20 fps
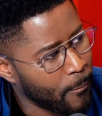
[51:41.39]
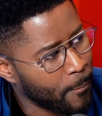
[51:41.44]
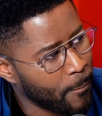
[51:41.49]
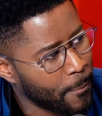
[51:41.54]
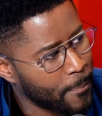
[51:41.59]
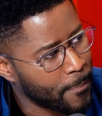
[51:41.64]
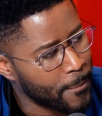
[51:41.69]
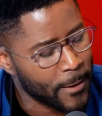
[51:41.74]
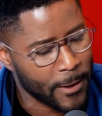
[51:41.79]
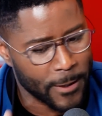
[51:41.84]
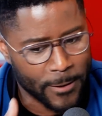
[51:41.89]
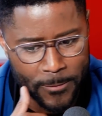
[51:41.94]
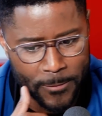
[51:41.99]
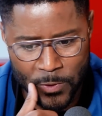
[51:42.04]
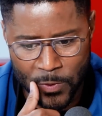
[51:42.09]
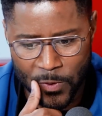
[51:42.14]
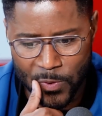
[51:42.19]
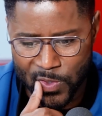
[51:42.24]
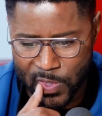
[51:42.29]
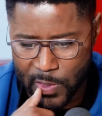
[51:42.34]
Like,
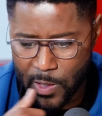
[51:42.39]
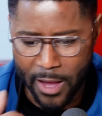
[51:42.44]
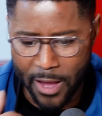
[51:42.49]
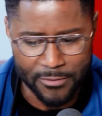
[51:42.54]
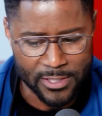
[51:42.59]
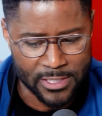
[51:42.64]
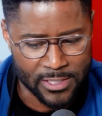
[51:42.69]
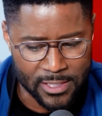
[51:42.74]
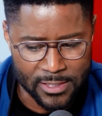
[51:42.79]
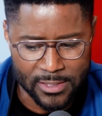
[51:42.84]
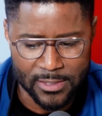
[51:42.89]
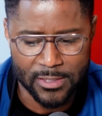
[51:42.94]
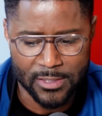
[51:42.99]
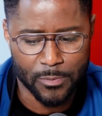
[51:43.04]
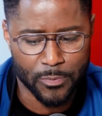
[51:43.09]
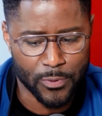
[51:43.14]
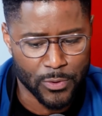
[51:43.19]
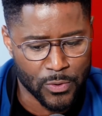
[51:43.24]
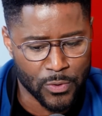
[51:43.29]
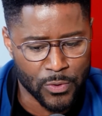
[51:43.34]
so she'll have assistants
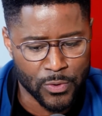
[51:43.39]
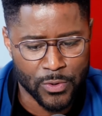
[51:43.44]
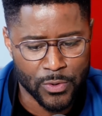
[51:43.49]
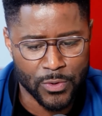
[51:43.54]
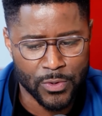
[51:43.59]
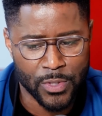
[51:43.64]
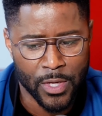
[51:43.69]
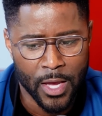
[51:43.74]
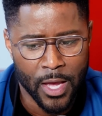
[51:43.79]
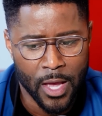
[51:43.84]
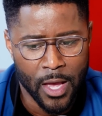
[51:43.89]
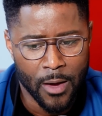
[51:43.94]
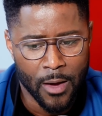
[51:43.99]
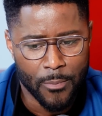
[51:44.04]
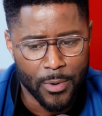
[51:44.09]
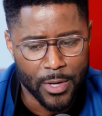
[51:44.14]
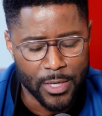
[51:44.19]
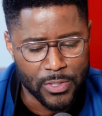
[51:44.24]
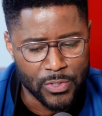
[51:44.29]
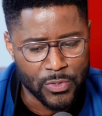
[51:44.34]
and producers,
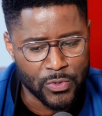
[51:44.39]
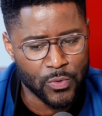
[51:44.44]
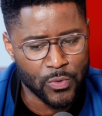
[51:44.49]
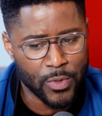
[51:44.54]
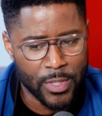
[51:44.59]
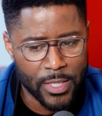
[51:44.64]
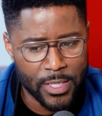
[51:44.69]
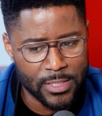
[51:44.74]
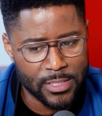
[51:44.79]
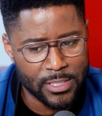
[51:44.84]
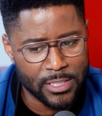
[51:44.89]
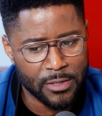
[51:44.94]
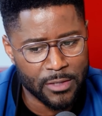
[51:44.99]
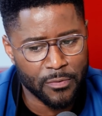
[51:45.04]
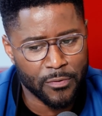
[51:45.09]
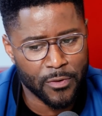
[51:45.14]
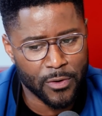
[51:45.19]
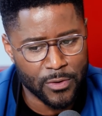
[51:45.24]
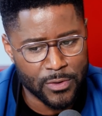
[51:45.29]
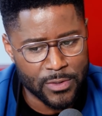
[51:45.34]
but as soon as she
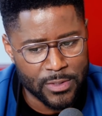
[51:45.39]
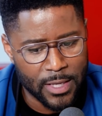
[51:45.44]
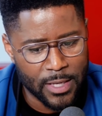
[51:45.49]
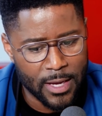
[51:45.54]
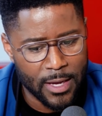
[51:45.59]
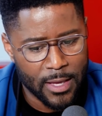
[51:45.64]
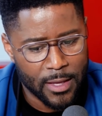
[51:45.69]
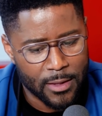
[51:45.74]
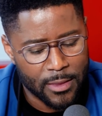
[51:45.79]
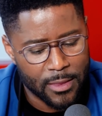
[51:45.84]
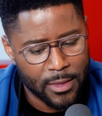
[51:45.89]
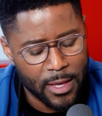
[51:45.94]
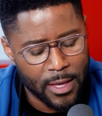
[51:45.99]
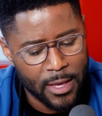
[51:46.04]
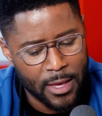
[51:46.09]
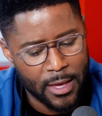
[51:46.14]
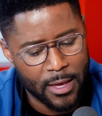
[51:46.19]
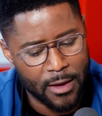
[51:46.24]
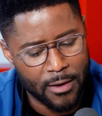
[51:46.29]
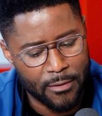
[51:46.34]
feels like
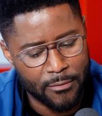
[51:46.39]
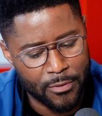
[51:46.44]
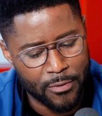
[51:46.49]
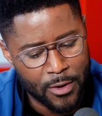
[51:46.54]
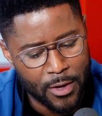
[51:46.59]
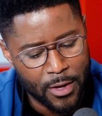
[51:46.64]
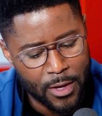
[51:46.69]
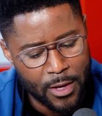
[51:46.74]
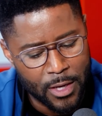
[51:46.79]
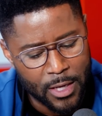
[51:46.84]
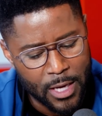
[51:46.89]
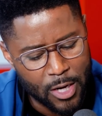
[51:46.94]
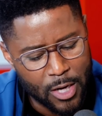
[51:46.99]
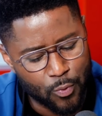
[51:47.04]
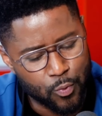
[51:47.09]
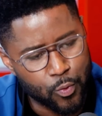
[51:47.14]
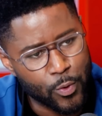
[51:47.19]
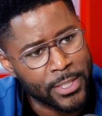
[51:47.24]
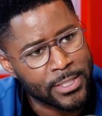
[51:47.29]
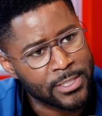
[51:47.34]
they have kind
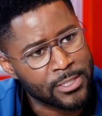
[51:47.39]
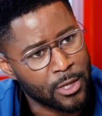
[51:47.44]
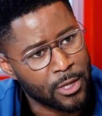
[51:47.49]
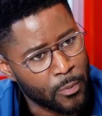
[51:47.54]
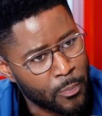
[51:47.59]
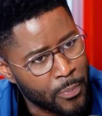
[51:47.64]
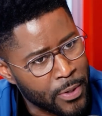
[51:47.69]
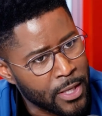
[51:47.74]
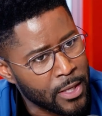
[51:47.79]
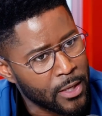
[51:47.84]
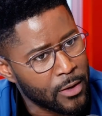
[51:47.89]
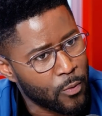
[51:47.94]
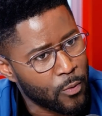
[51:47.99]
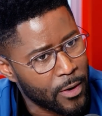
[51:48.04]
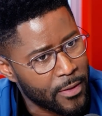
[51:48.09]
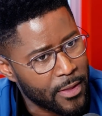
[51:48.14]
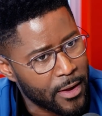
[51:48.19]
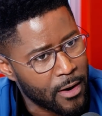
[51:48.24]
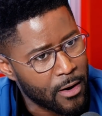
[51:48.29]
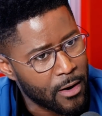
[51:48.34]
of reached their peak
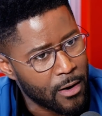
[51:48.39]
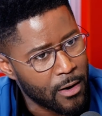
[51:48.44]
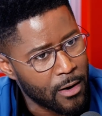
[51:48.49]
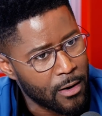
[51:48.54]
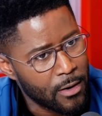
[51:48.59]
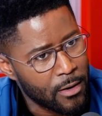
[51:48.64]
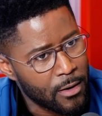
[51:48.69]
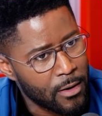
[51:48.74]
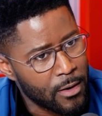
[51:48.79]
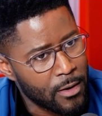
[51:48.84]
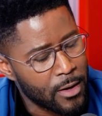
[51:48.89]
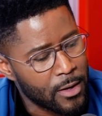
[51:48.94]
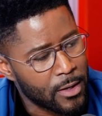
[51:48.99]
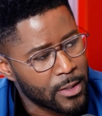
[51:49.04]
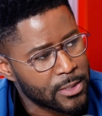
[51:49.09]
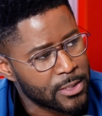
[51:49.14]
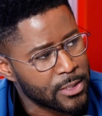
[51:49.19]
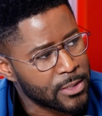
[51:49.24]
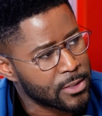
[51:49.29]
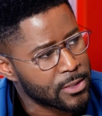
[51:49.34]
where they are,
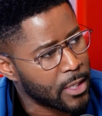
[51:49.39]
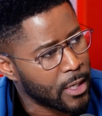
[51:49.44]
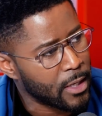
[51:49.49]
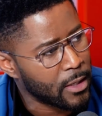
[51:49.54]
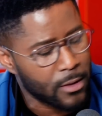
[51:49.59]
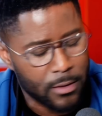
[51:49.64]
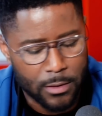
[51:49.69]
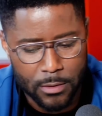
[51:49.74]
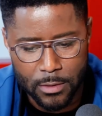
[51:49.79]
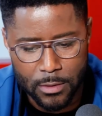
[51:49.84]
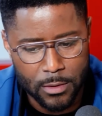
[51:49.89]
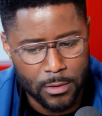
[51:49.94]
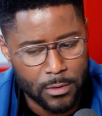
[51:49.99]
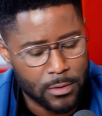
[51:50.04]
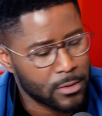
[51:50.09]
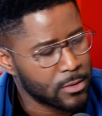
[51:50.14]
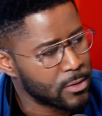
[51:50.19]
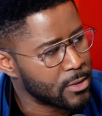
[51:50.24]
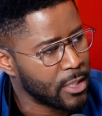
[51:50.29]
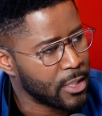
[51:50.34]
she's like,
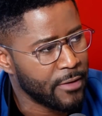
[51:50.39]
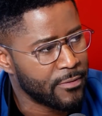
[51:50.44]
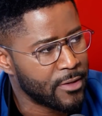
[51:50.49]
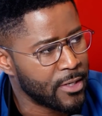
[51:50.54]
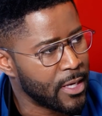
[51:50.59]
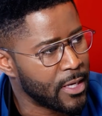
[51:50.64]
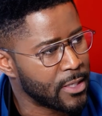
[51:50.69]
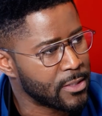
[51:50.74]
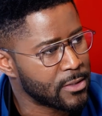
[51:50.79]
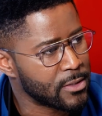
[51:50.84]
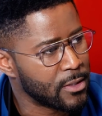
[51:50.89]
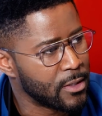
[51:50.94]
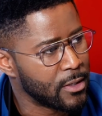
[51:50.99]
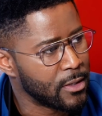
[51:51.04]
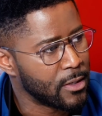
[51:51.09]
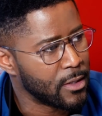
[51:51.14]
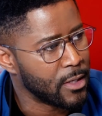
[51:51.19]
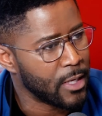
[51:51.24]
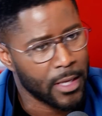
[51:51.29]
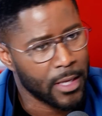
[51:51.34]
"Leave the nest,
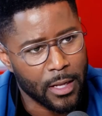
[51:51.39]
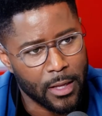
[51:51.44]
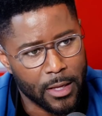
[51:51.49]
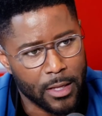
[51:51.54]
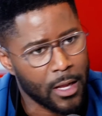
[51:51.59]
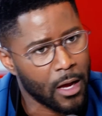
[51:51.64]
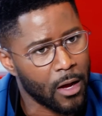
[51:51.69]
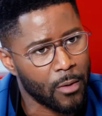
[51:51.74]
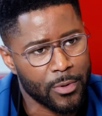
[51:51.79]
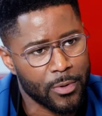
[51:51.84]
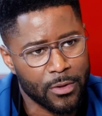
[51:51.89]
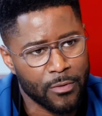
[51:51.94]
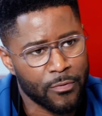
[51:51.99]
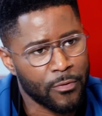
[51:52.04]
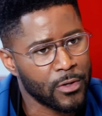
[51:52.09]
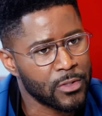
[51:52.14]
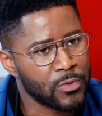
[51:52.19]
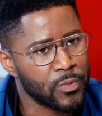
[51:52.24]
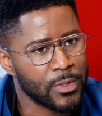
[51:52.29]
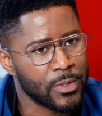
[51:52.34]
and I'll be the
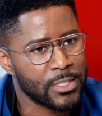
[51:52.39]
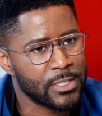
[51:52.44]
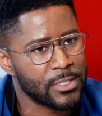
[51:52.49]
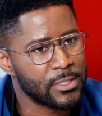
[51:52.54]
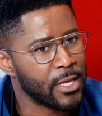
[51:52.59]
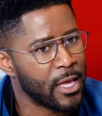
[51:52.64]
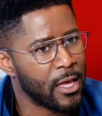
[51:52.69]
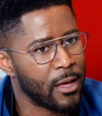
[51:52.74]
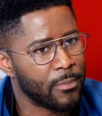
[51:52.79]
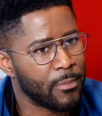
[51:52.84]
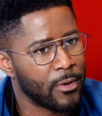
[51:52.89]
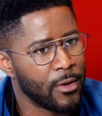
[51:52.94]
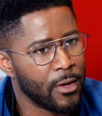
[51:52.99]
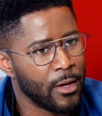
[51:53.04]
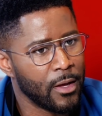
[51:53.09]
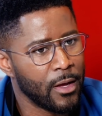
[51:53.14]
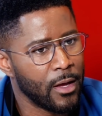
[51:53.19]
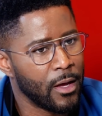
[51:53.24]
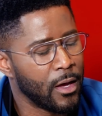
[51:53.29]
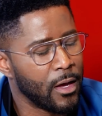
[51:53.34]
first one to stamp
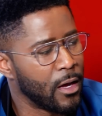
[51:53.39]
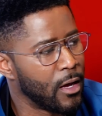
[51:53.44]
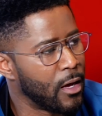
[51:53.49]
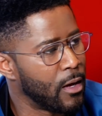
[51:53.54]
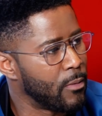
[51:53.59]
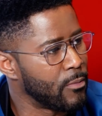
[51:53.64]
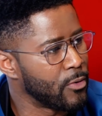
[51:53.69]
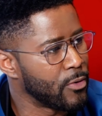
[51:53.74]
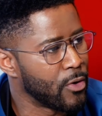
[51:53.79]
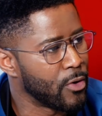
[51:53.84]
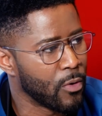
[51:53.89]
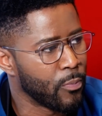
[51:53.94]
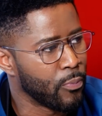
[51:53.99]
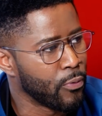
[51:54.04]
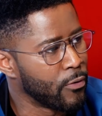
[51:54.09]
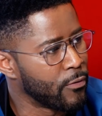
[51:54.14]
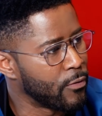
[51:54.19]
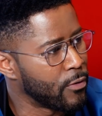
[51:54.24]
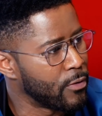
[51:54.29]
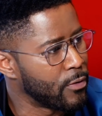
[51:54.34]
your
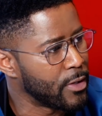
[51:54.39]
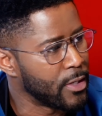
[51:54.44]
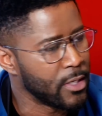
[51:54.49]
approval